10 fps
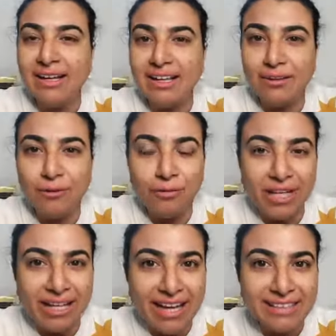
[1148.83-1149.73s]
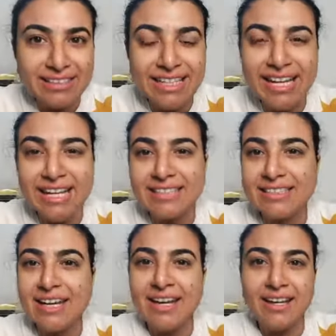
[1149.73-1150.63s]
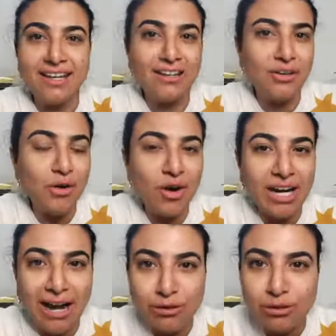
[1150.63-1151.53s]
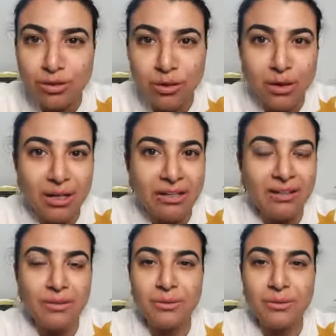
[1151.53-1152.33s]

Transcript: in your finances, in your household,